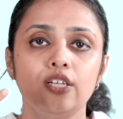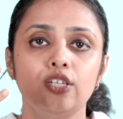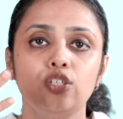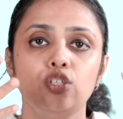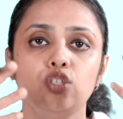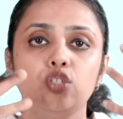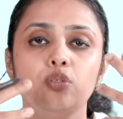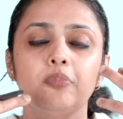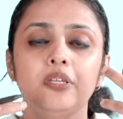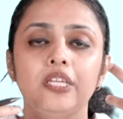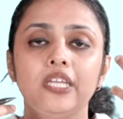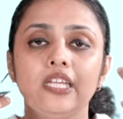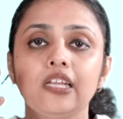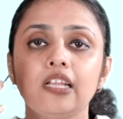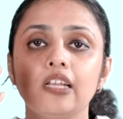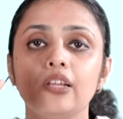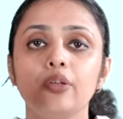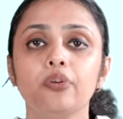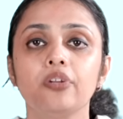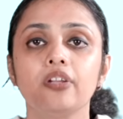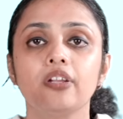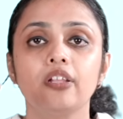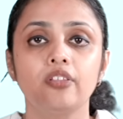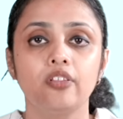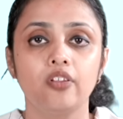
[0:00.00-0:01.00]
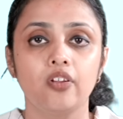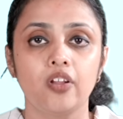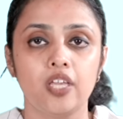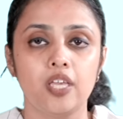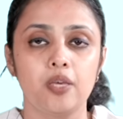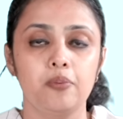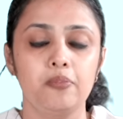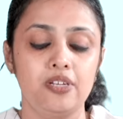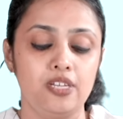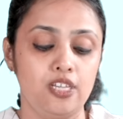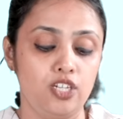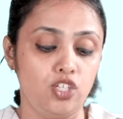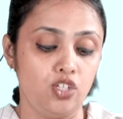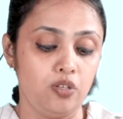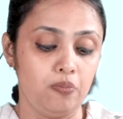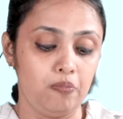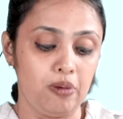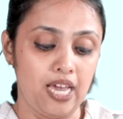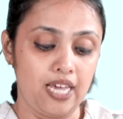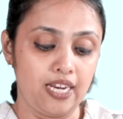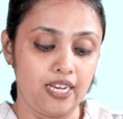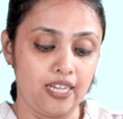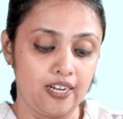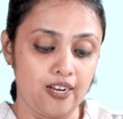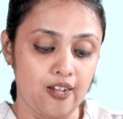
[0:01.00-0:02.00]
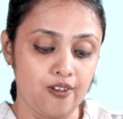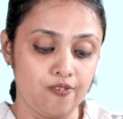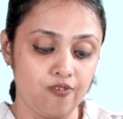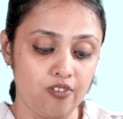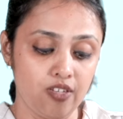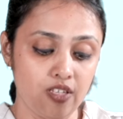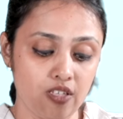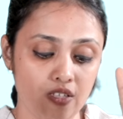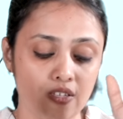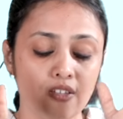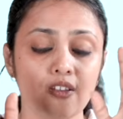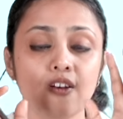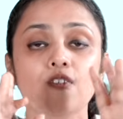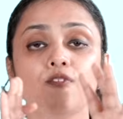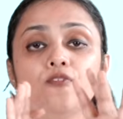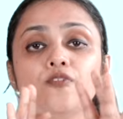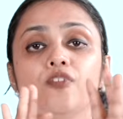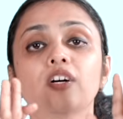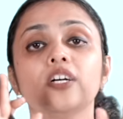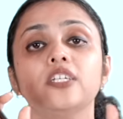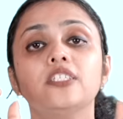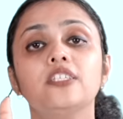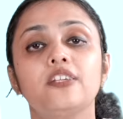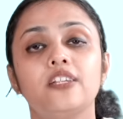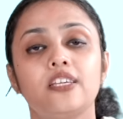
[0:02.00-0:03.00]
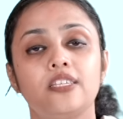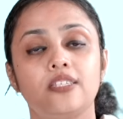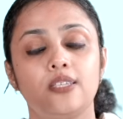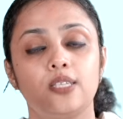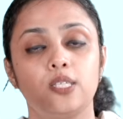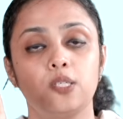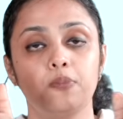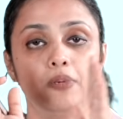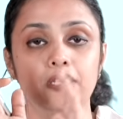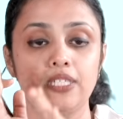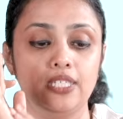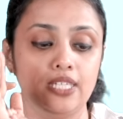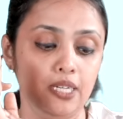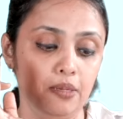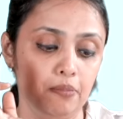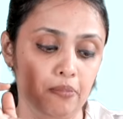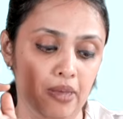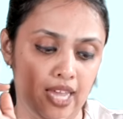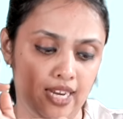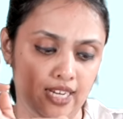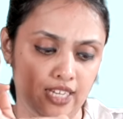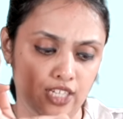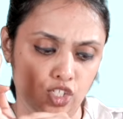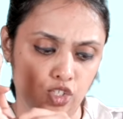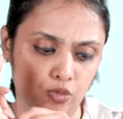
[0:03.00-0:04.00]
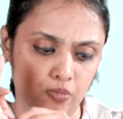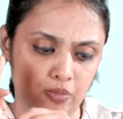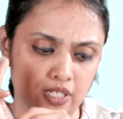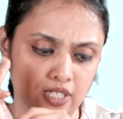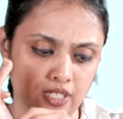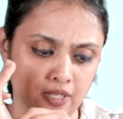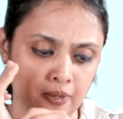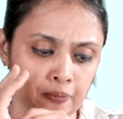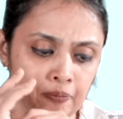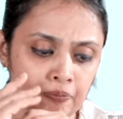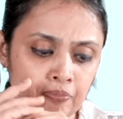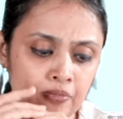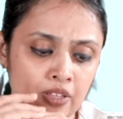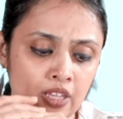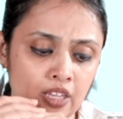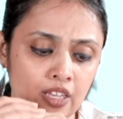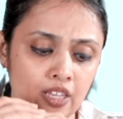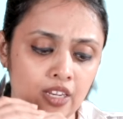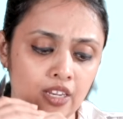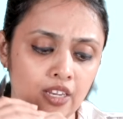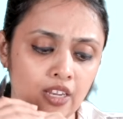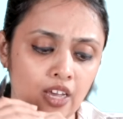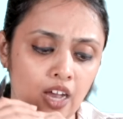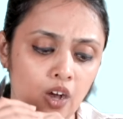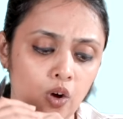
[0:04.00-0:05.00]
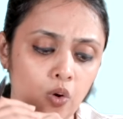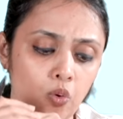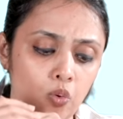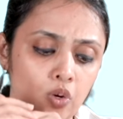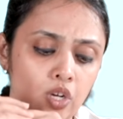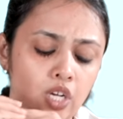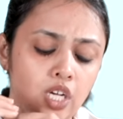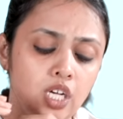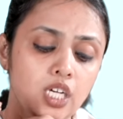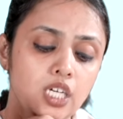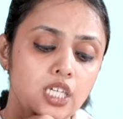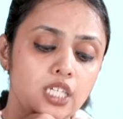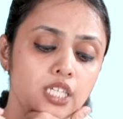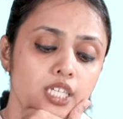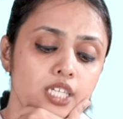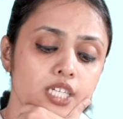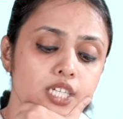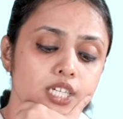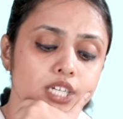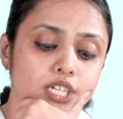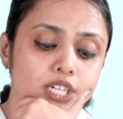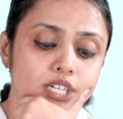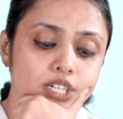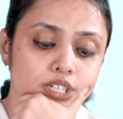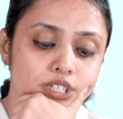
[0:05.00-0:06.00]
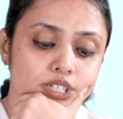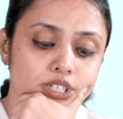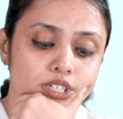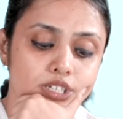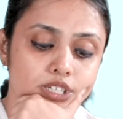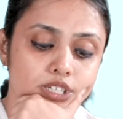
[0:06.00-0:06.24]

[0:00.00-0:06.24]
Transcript: to be included in the recommendation paragraph is further assessment and management. Now here